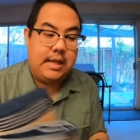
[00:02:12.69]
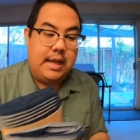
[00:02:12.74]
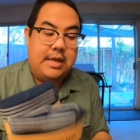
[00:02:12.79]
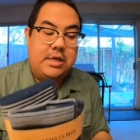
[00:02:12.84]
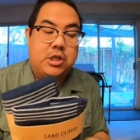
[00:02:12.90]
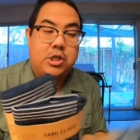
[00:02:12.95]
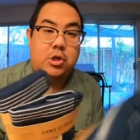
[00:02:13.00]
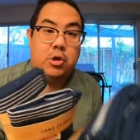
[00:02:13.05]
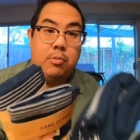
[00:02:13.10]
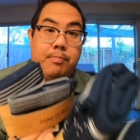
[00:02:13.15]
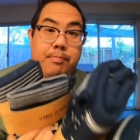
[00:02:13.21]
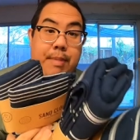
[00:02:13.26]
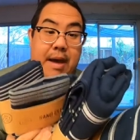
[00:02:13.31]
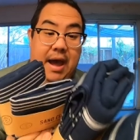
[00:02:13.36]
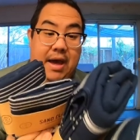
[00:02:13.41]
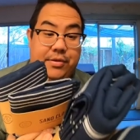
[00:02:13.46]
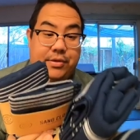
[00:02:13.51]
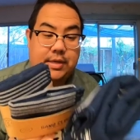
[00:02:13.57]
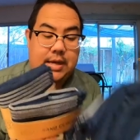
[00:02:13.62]
and two
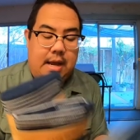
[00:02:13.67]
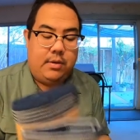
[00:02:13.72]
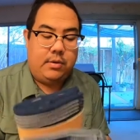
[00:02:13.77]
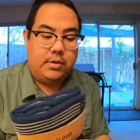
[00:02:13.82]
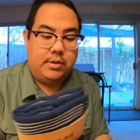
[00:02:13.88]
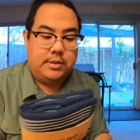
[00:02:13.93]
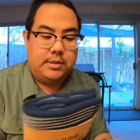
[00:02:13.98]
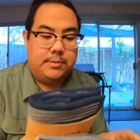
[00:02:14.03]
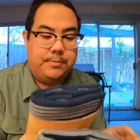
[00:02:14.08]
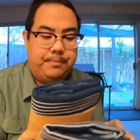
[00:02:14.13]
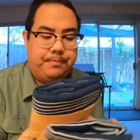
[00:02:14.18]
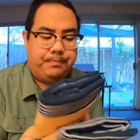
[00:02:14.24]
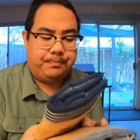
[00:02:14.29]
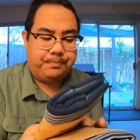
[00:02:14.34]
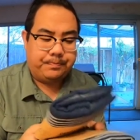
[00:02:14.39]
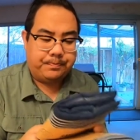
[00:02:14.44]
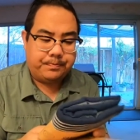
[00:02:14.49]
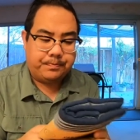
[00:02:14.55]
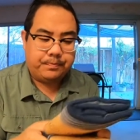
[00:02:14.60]
bath towels.
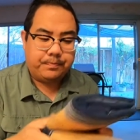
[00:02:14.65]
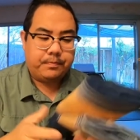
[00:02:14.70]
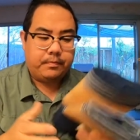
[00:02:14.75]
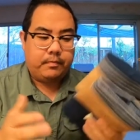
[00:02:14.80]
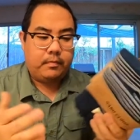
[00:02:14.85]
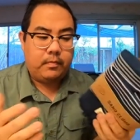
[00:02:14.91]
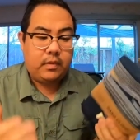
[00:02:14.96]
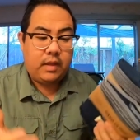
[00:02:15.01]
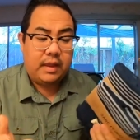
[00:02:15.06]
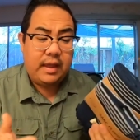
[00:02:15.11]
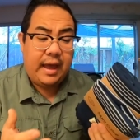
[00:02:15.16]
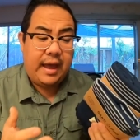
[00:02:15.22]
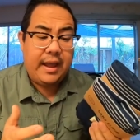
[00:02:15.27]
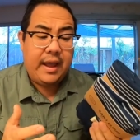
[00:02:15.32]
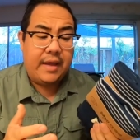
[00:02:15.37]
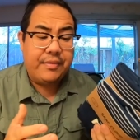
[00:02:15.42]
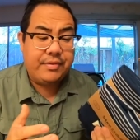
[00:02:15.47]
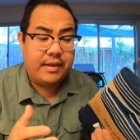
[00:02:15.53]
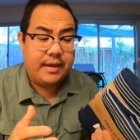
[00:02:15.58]
I
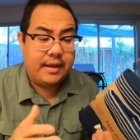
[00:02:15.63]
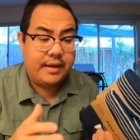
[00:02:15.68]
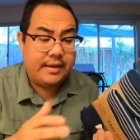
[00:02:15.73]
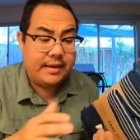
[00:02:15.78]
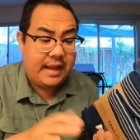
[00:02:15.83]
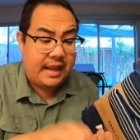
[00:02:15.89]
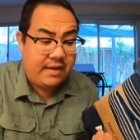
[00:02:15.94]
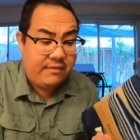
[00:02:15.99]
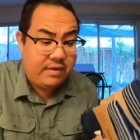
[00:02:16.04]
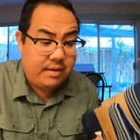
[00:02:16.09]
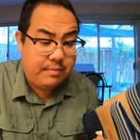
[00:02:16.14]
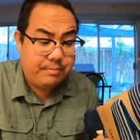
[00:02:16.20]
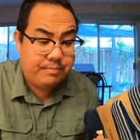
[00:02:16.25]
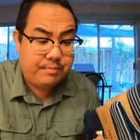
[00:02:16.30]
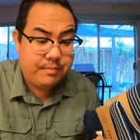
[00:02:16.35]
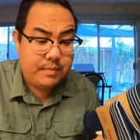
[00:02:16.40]
got the navy